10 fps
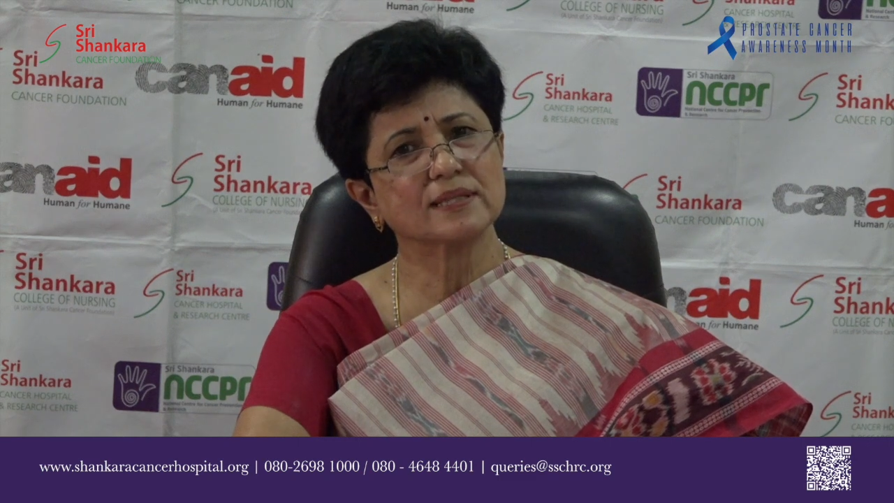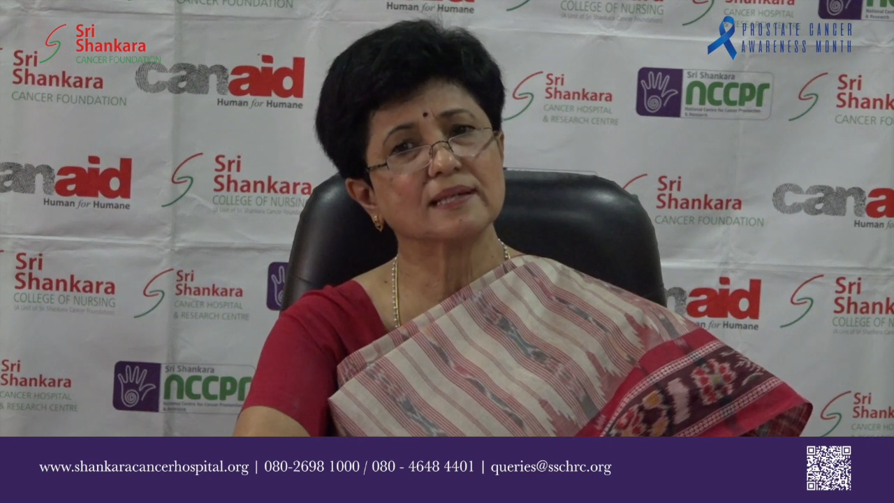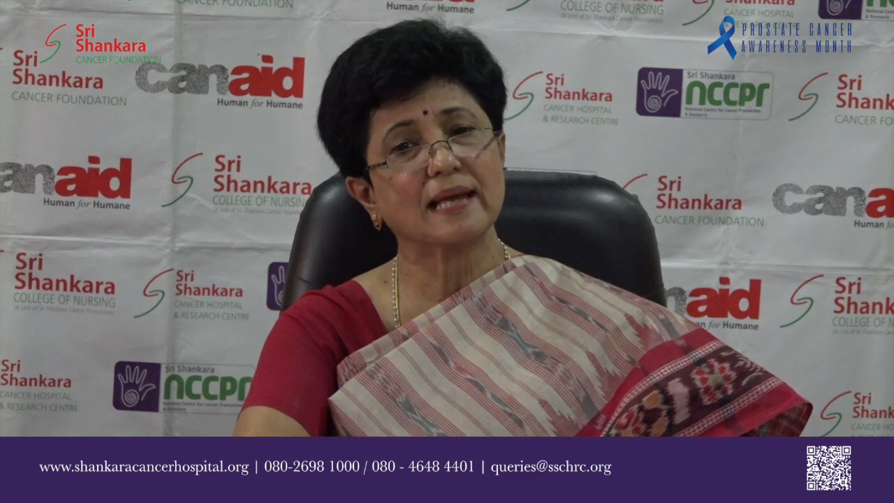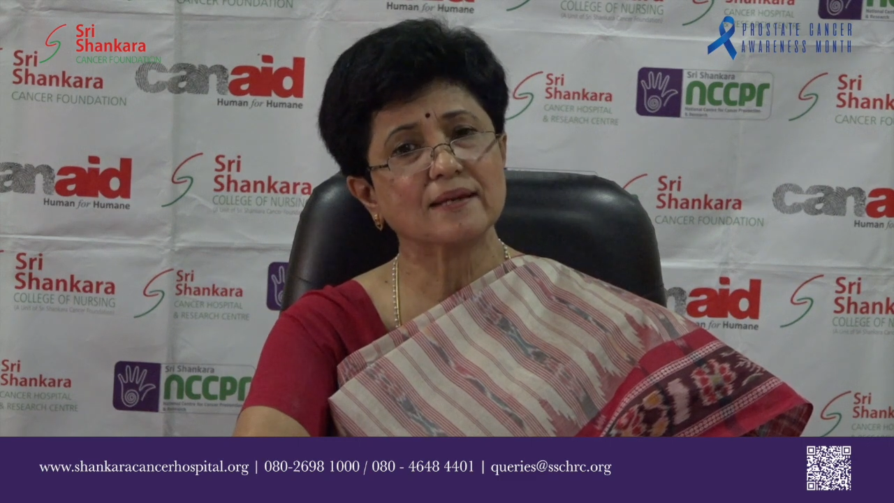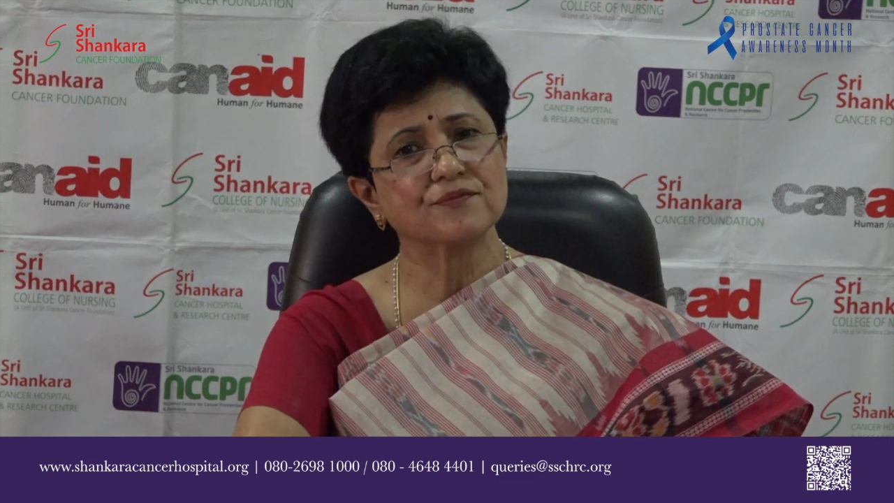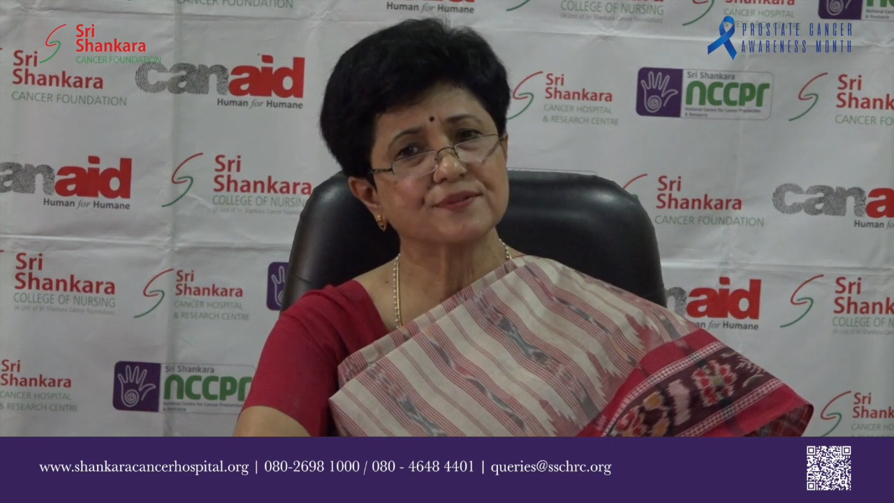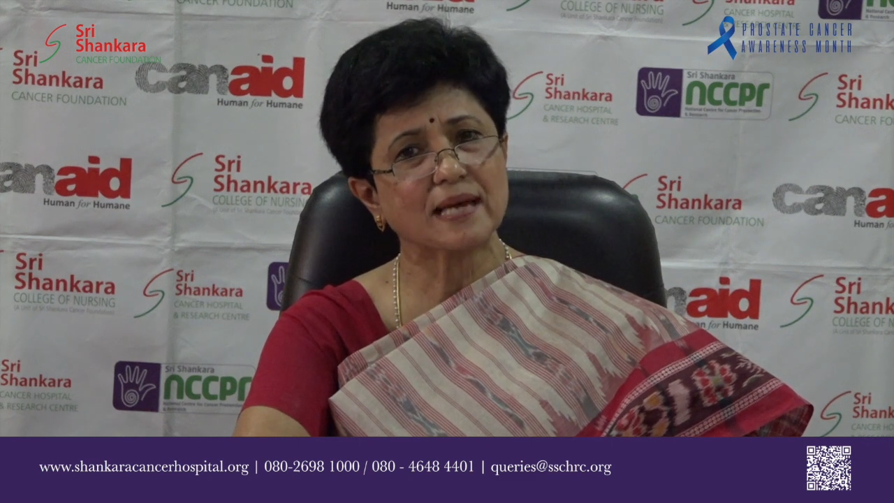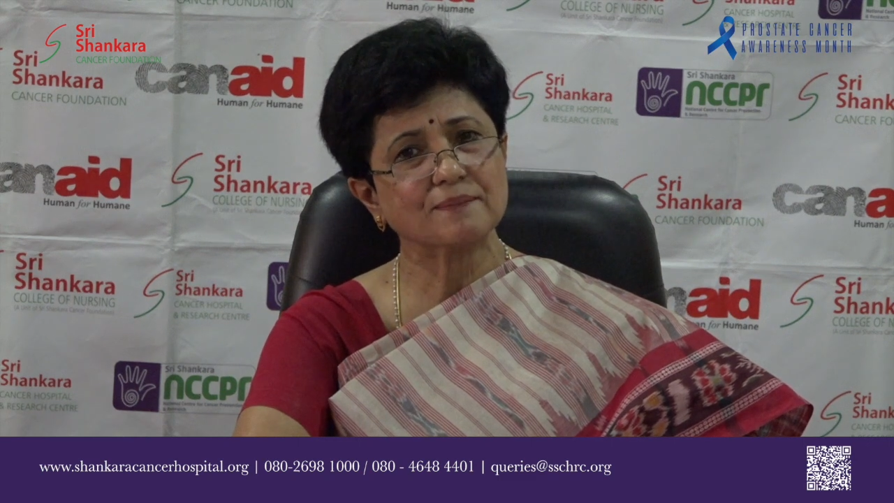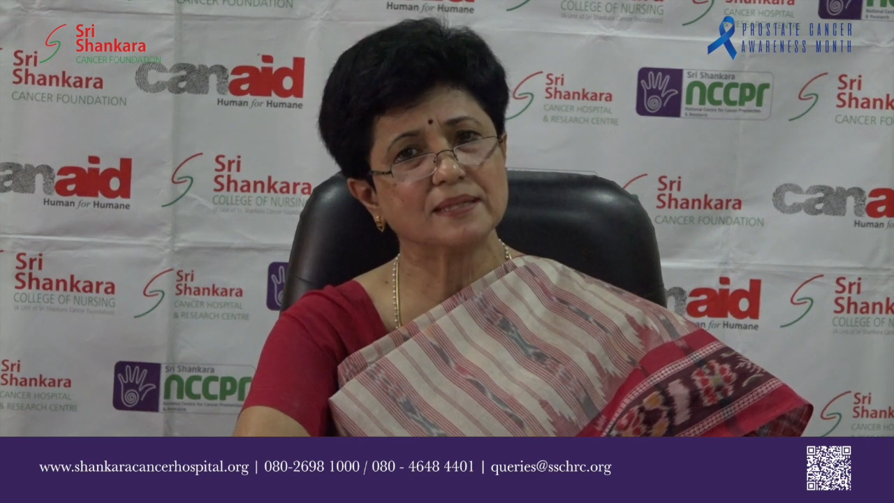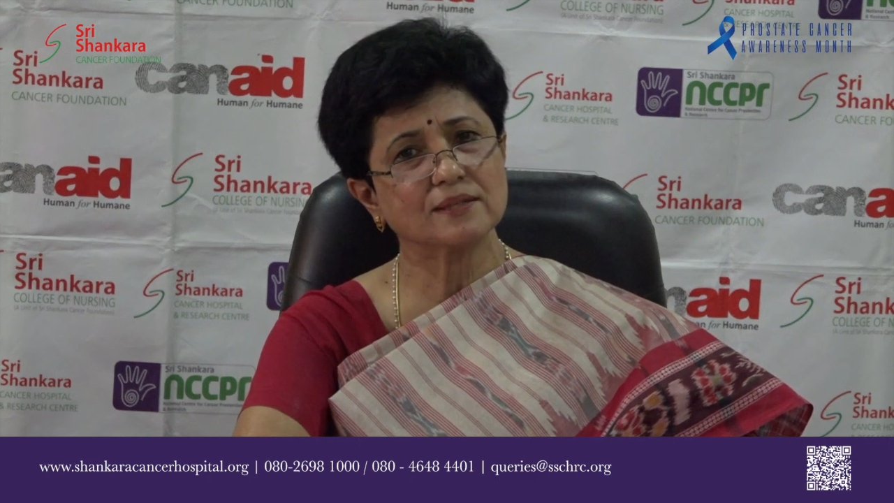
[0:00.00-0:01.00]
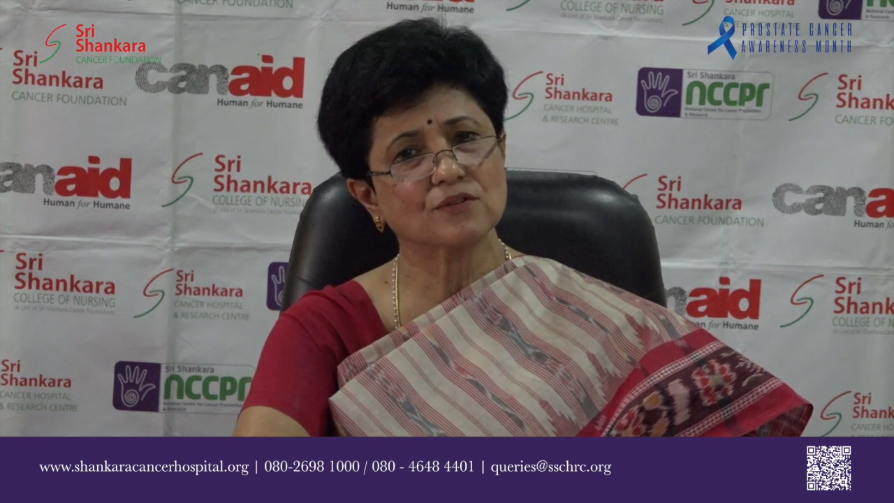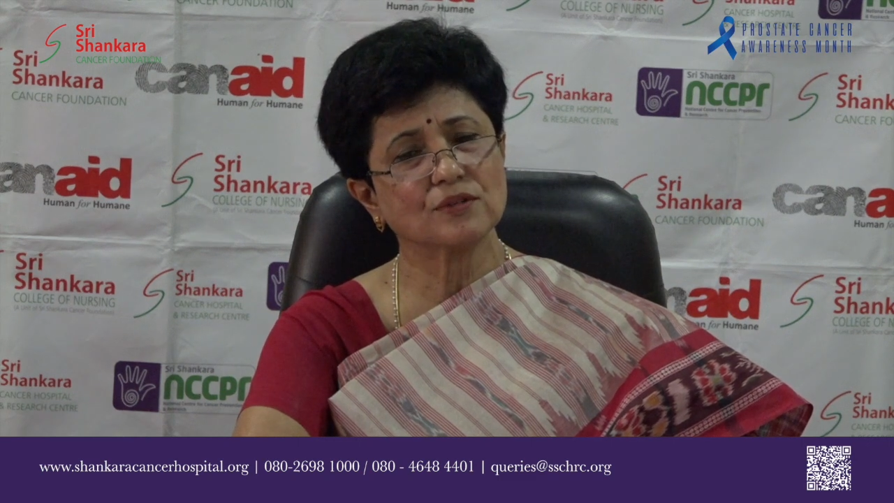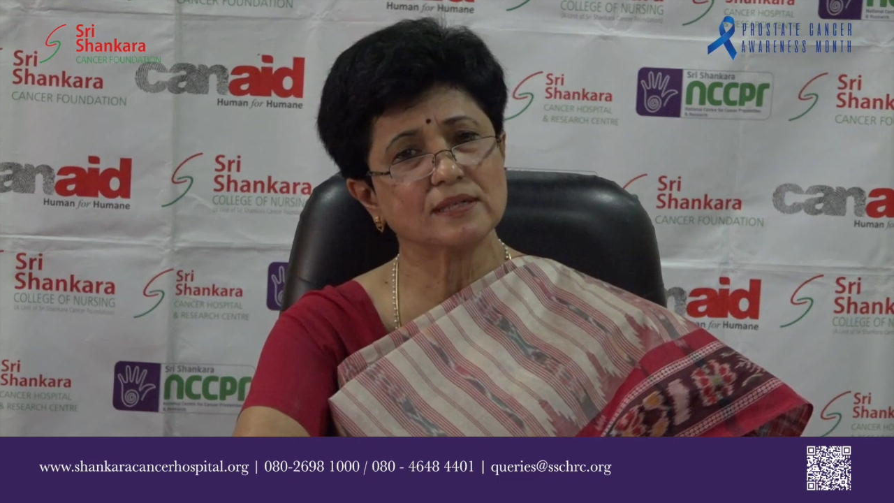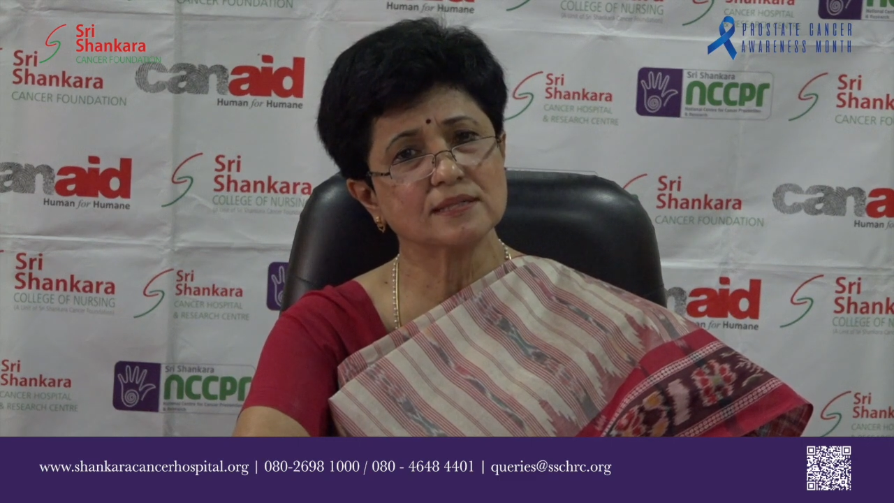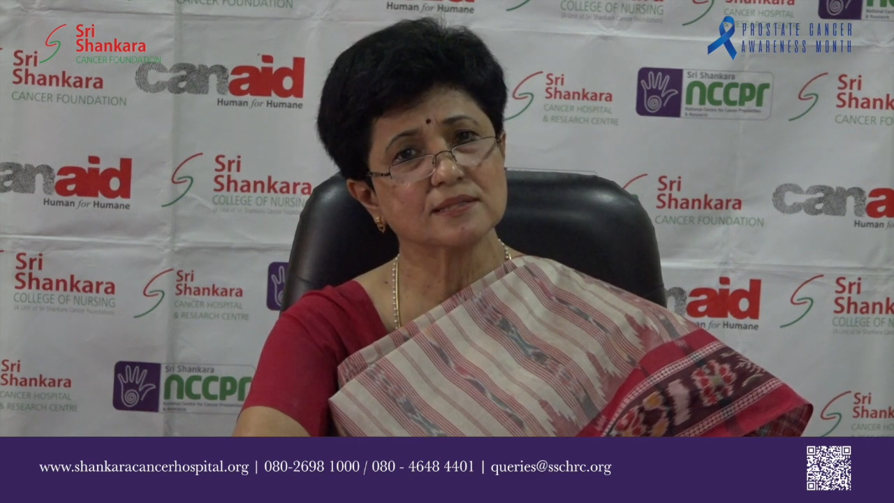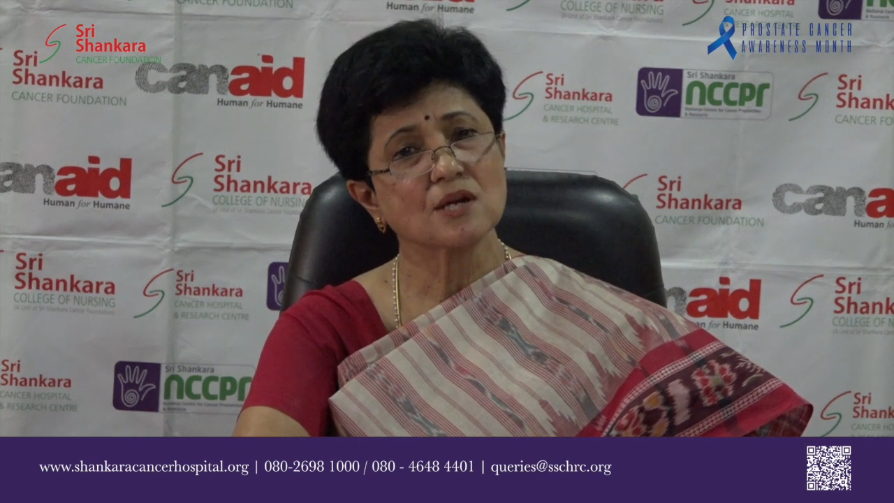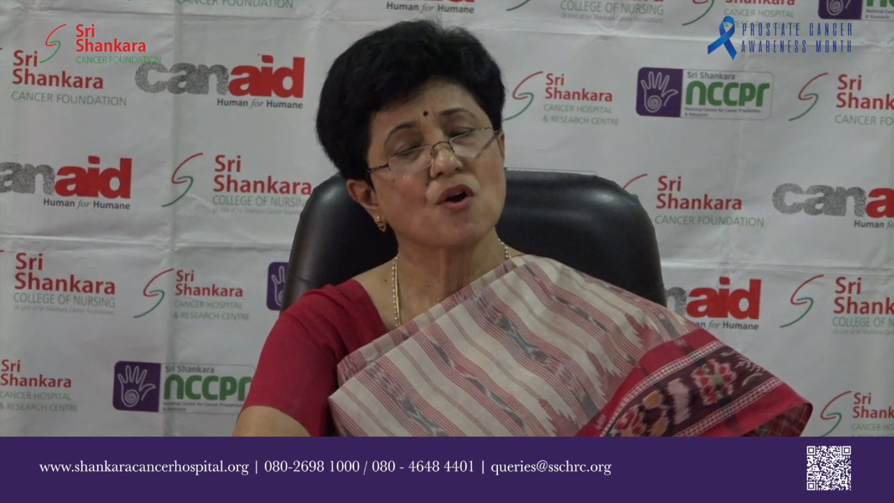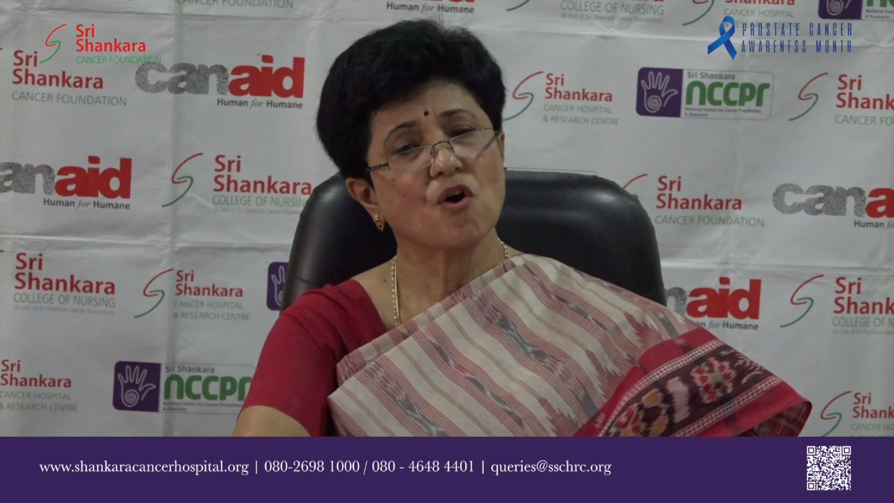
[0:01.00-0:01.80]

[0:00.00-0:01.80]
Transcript: with a lifetime increase